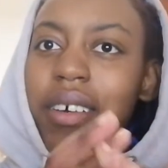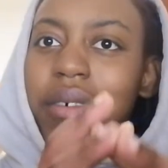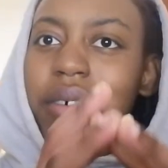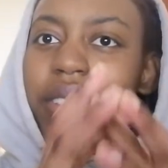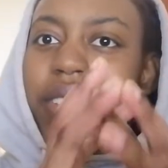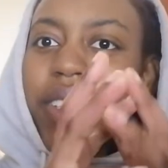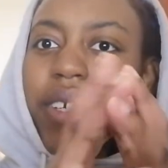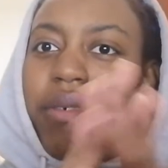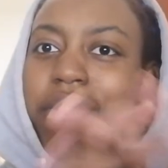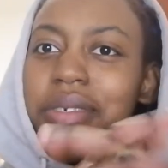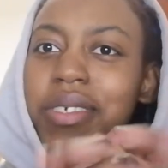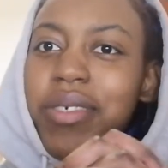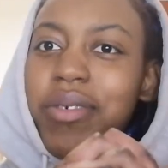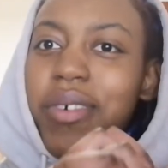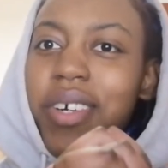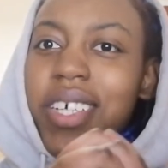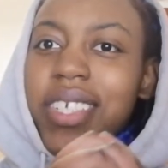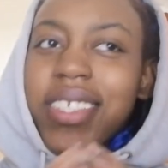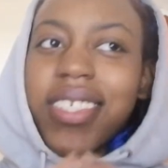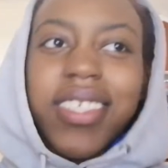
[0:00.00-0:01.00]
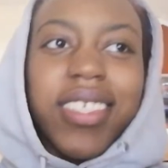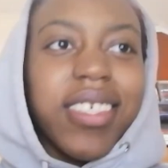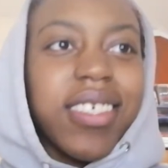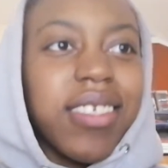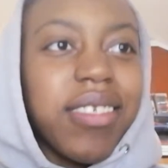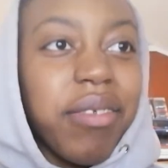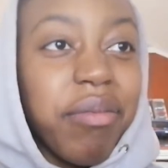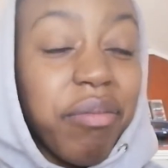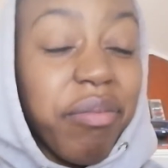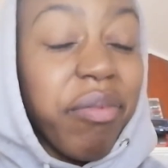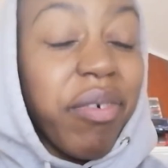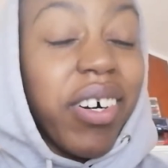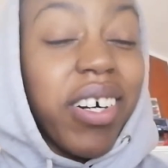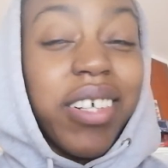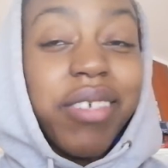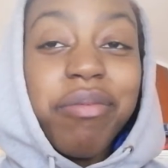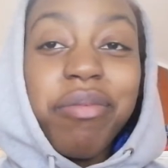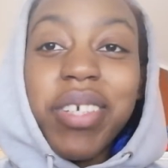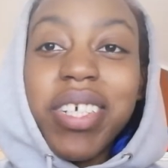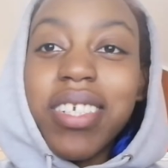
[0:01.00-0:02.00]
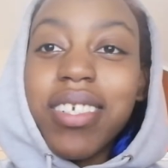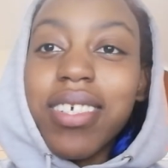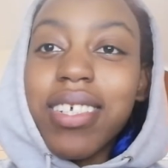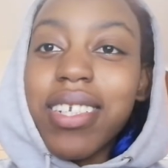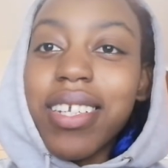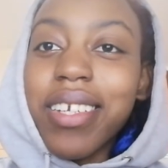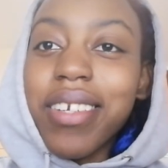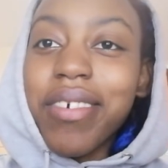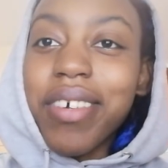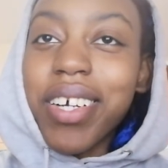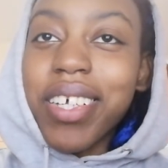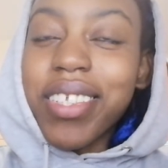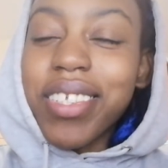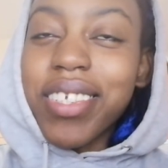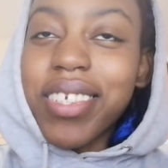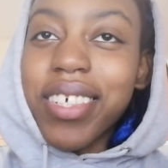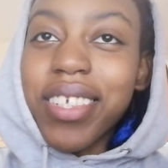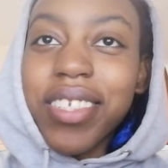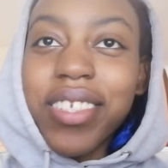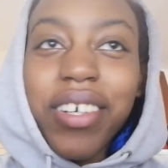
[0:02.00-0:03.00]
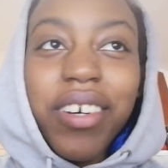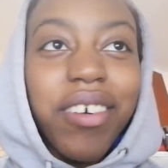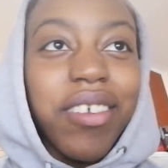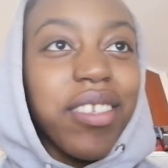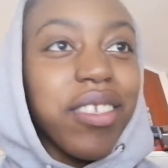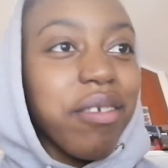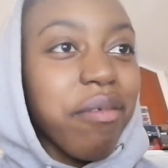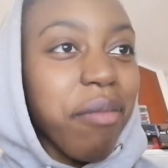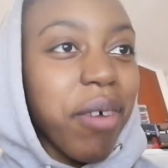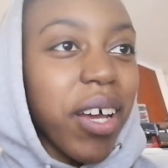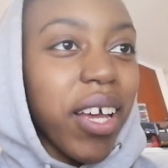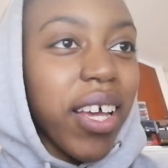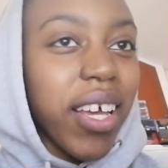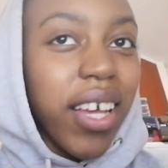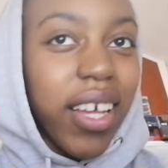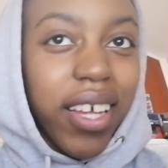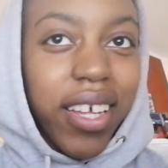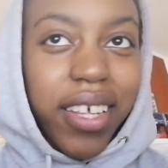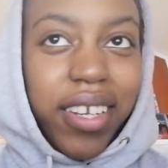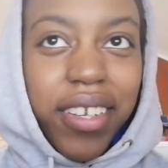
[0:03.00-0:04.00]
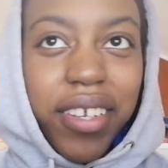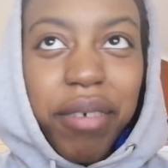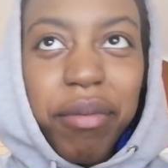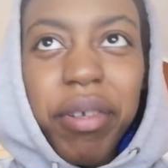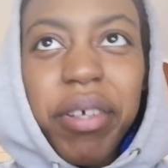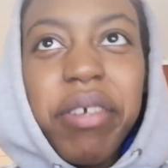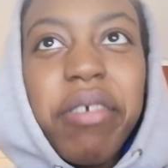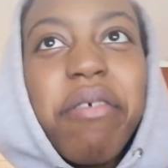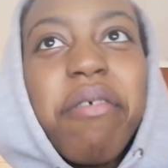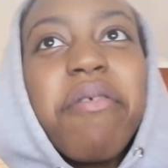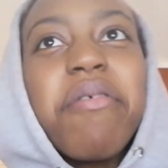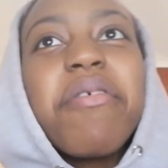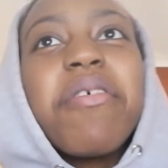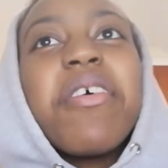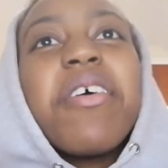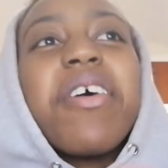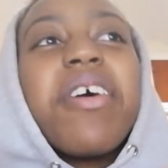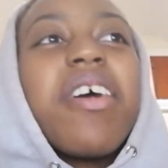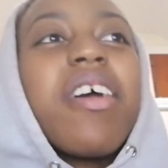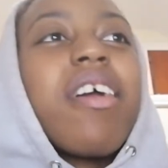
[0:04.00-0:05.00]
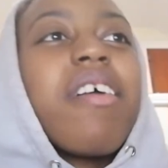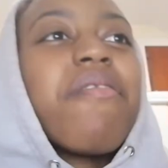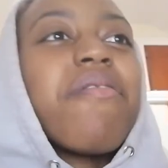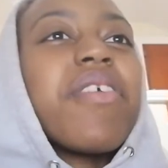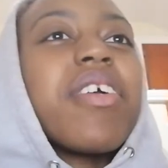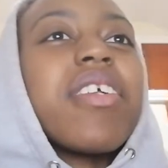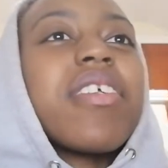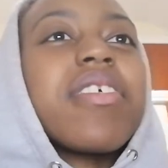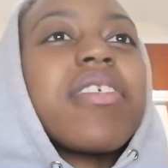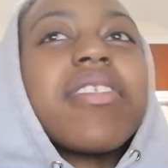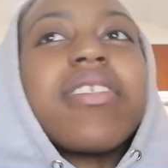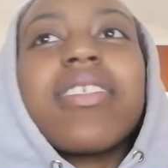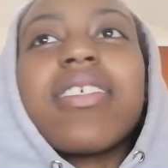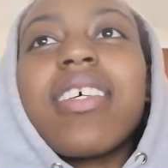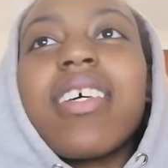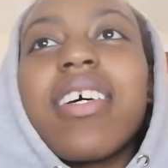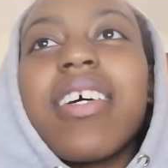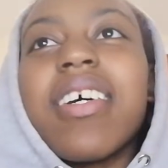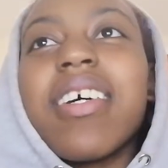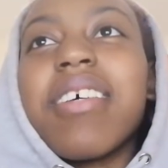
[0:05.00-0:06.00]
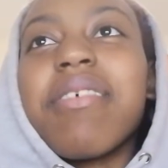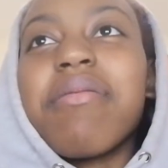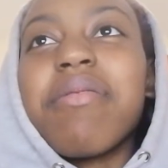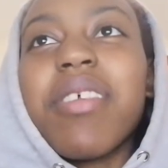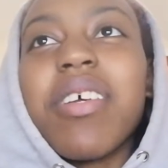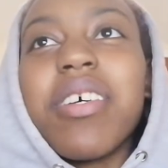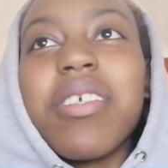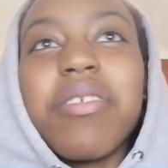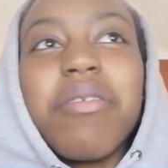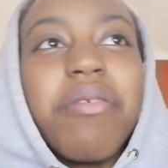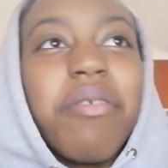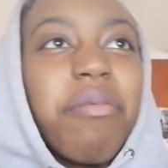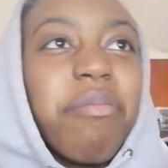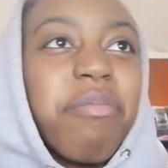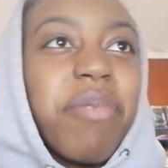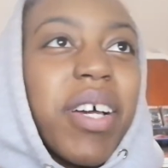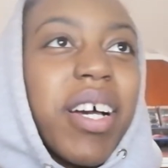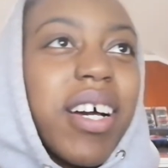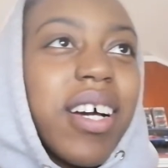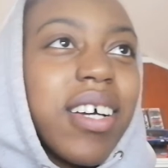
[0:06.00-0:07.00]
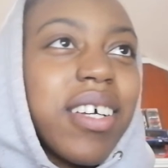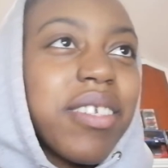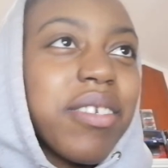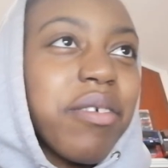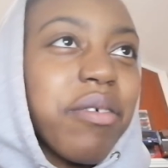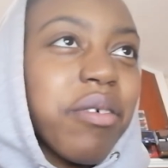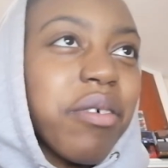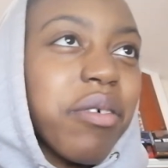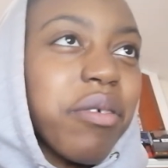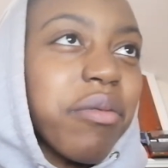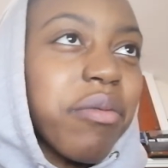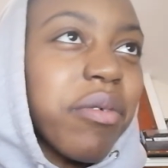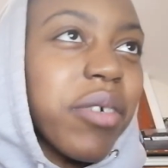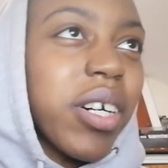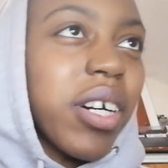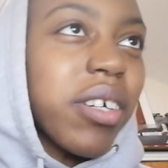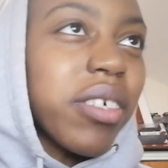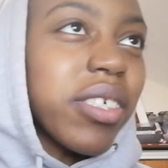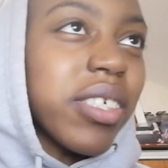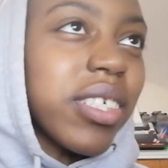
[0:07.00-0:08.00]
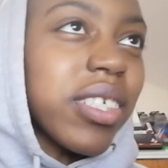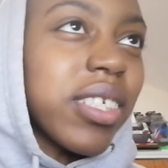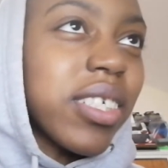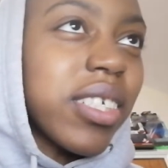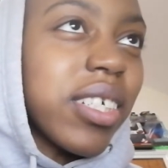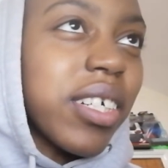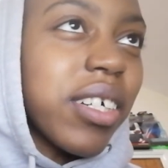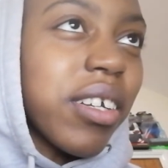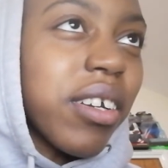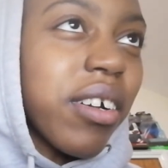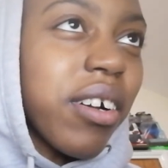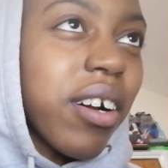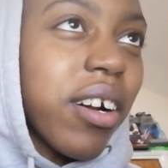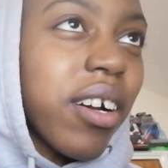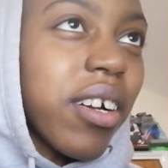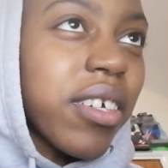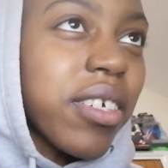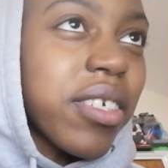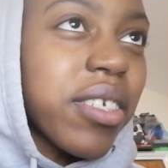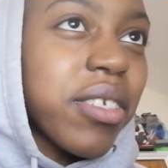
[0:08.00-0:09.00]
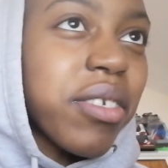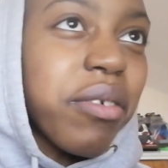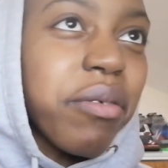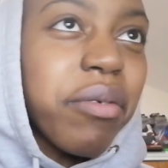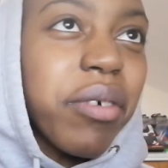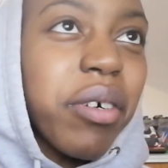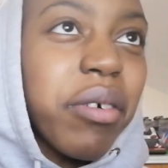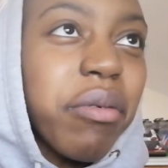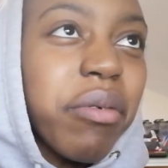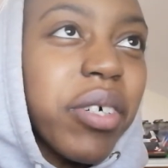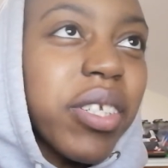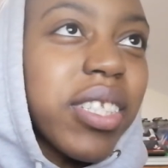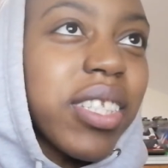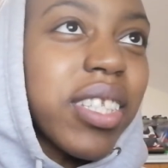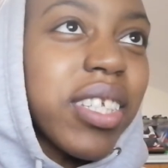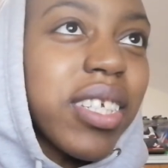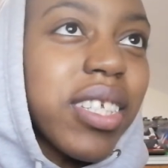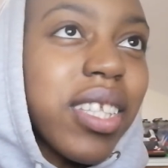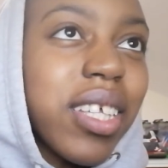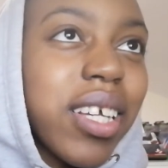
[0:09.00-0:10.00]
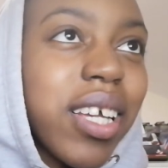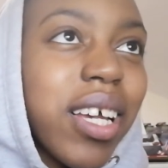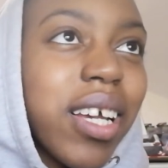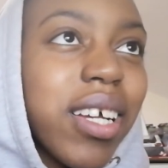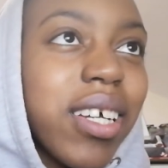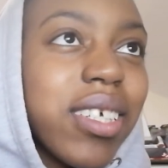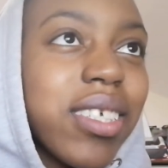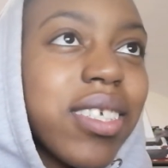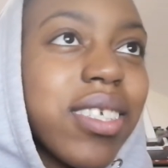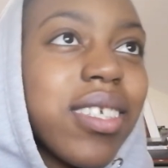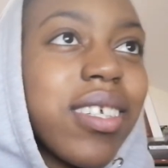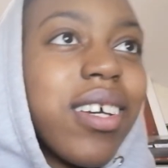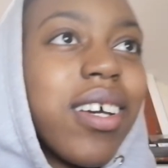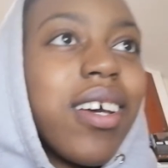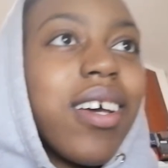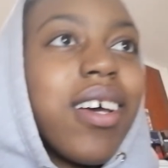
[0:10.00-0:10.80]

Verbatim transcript: Well, that was Grant's, well, Wheaten and Grandson's All in My Head. I'm not sure if Wheaten's uh, a sort of band or, or, or just a singular artist or, or what's the case